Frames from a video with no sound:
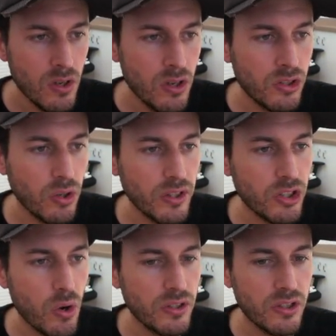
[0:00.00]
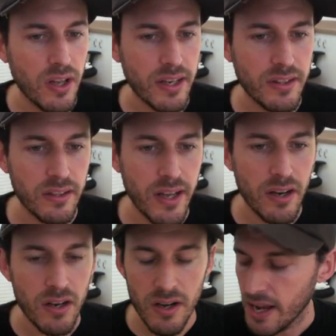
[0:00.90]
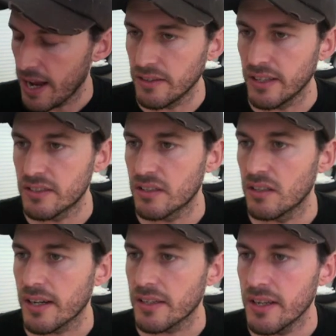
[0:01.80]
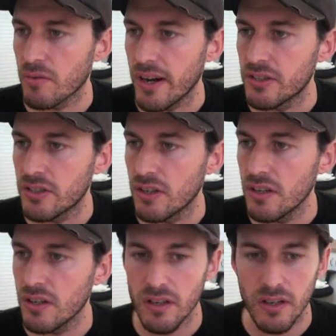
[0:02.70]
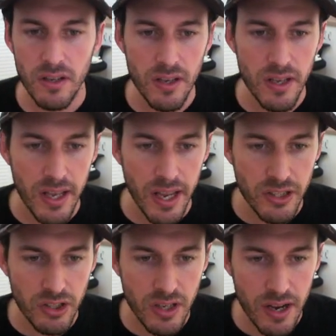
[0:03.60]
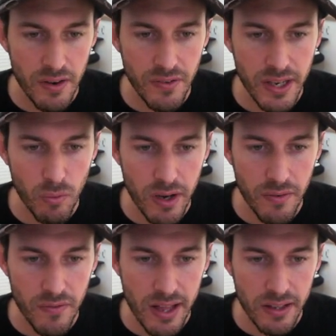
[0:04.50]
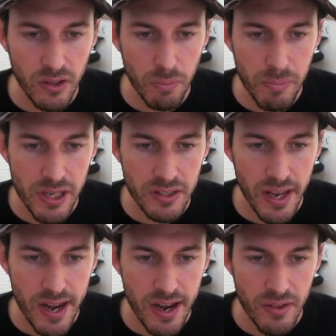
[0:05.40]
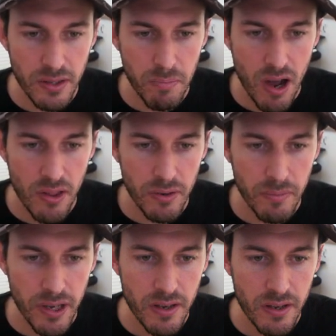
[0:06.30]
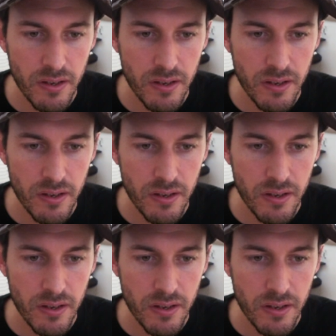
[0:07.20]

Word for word: So let's go and select that layer and let's select the eraser and just kind of get rid of that little piece of hair that's bothering me.